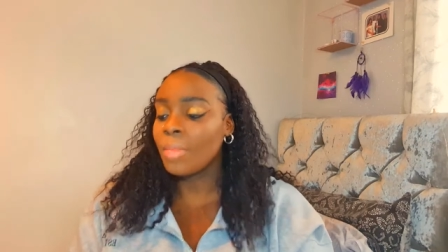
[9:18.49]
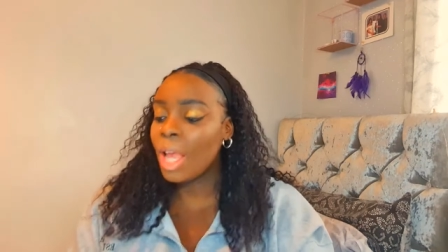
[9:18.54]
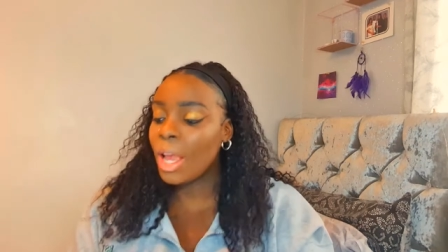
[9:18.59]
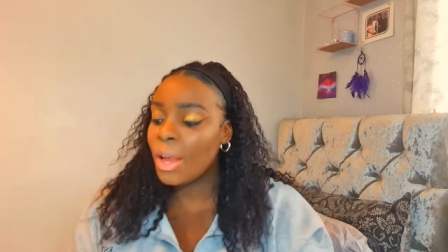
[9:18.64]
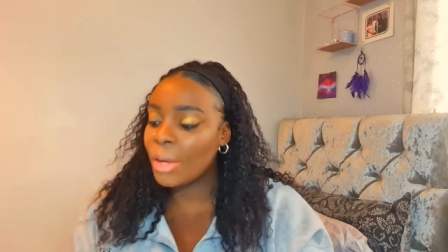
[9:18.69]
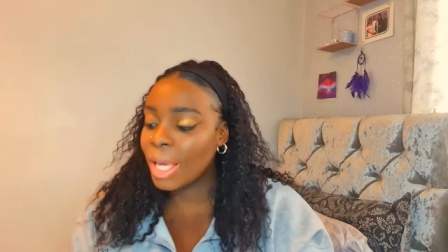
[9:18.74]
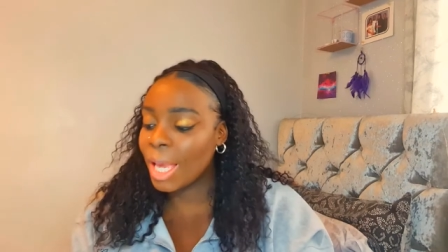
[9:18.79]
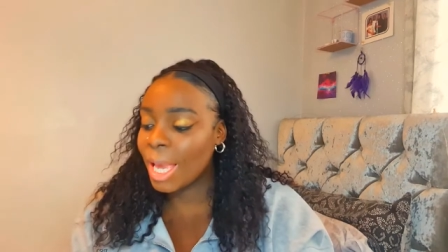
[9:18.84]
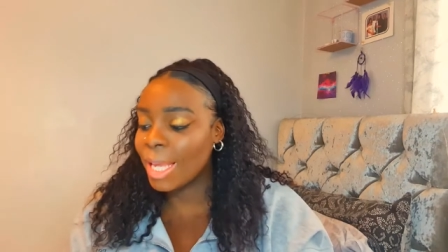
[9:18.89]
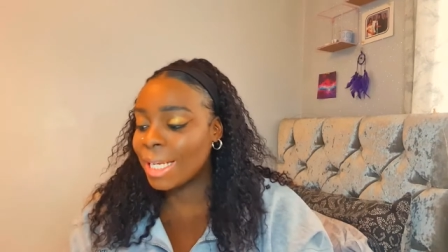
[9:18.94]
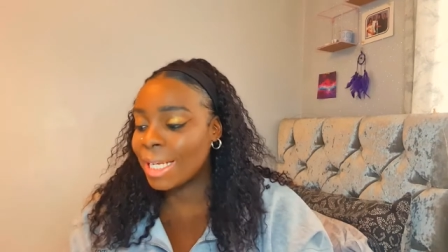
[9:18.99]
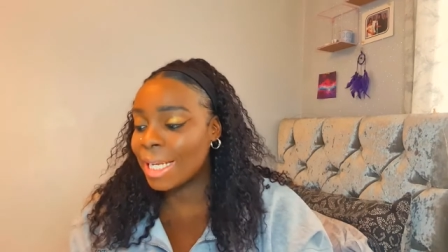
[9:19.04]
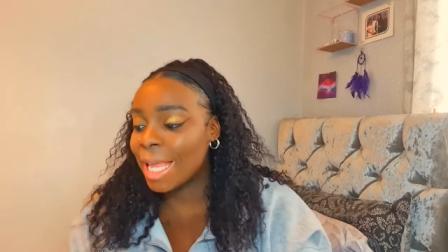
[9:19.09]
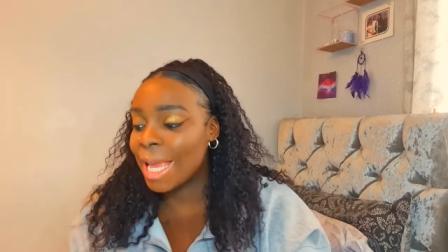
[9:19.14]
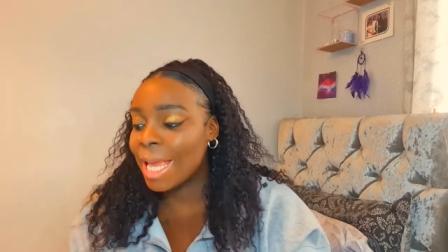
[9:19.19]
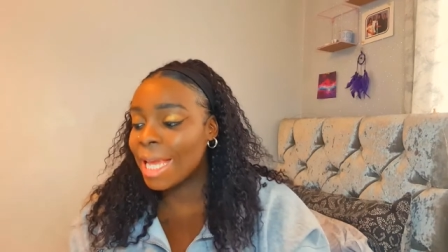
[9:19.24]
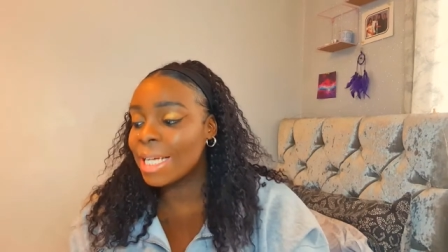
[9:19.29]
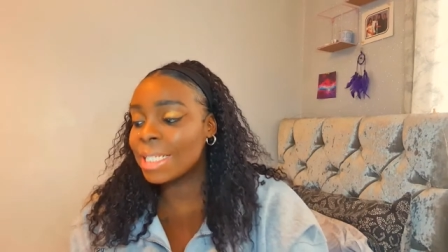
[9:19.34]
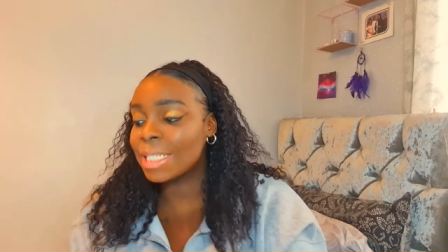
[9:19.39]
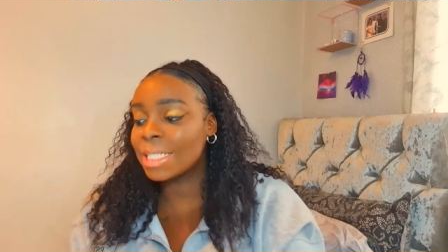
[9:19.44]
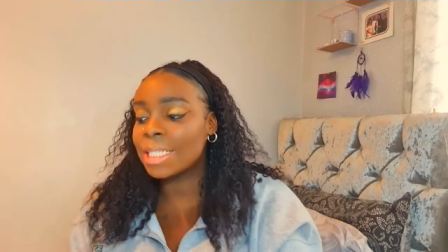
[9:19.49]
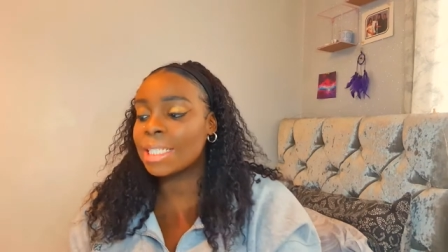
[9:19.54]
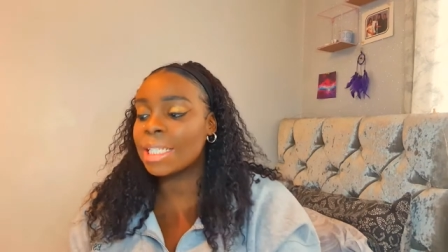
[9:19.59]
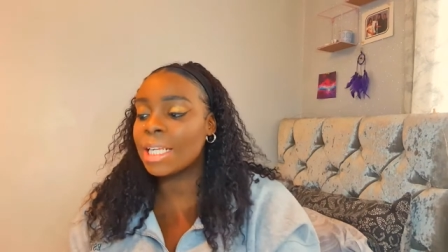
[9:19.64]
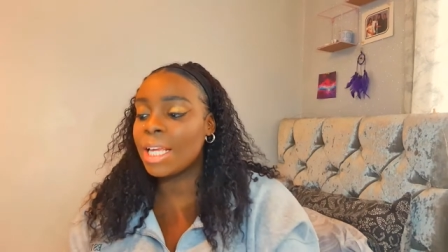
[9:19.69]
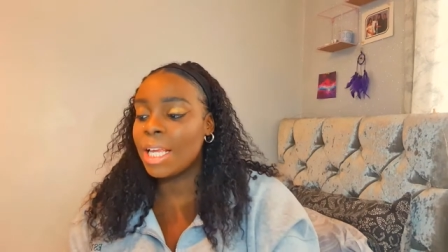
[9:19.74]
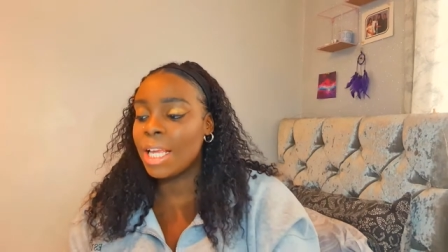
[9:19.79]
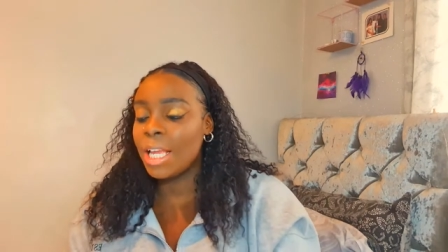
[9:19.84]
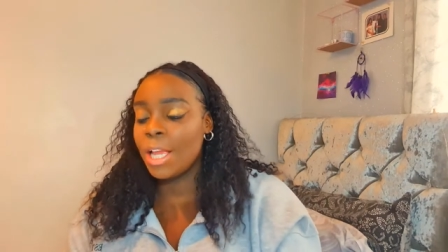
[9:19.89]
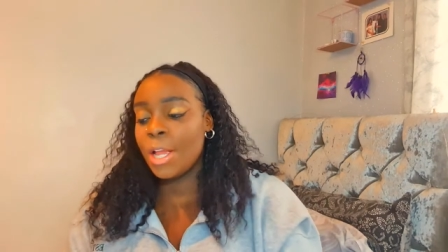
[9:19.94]
Okay, next,
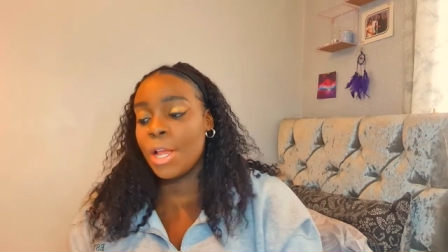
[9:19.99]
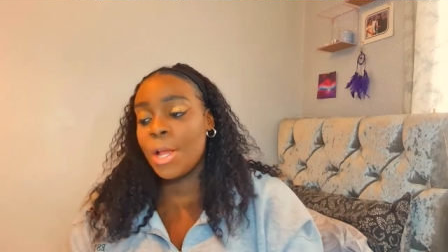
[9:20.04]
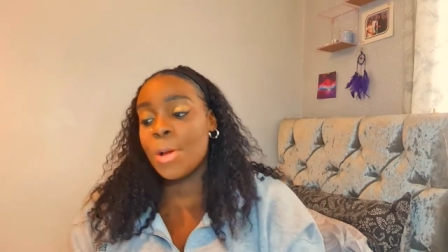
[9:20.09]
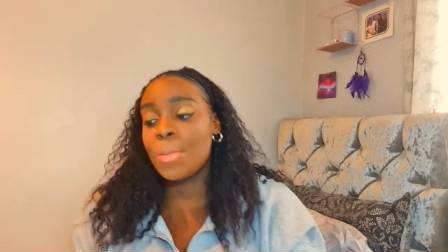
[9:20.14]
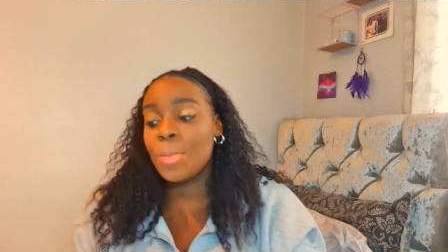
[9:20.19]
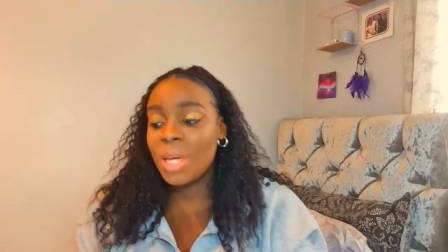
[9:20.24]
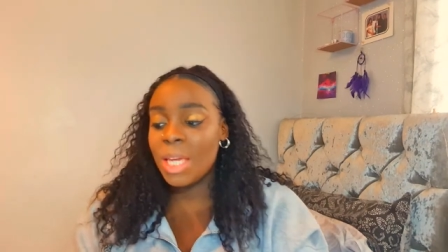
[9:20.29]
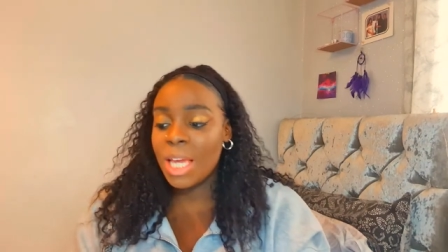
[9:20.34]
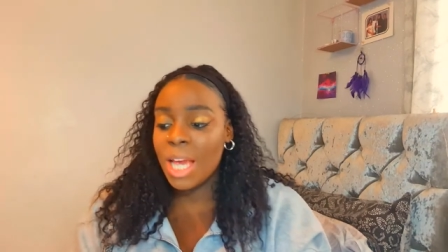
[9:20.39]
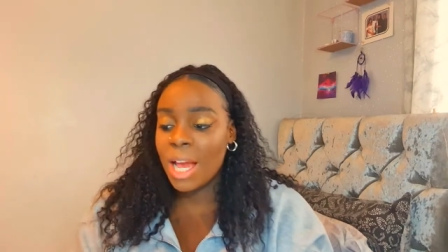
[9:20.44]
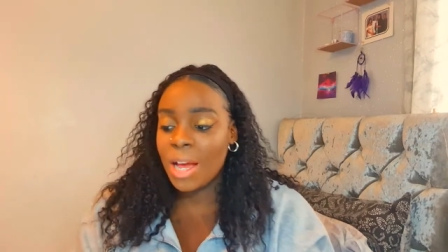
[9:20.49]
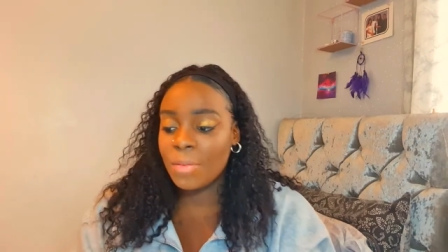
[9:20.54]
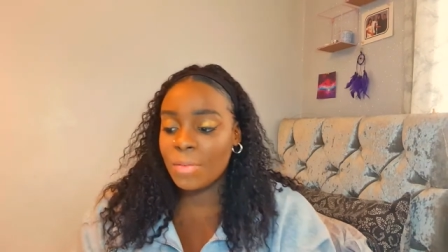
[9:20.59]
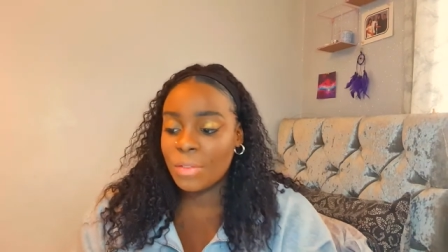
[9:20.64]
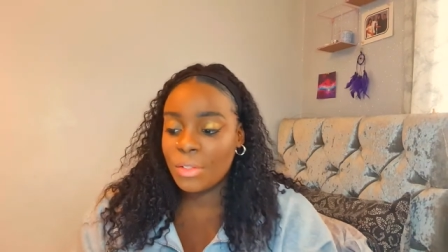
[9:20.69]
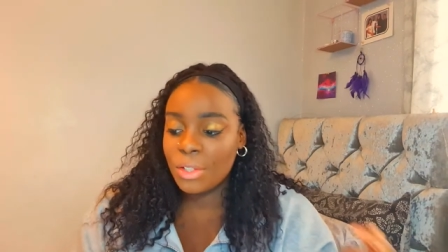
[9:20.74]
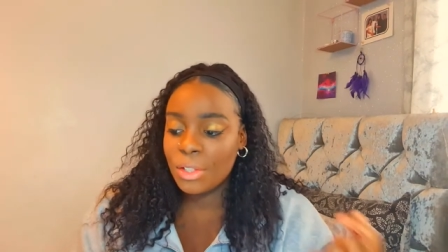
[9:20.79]
we have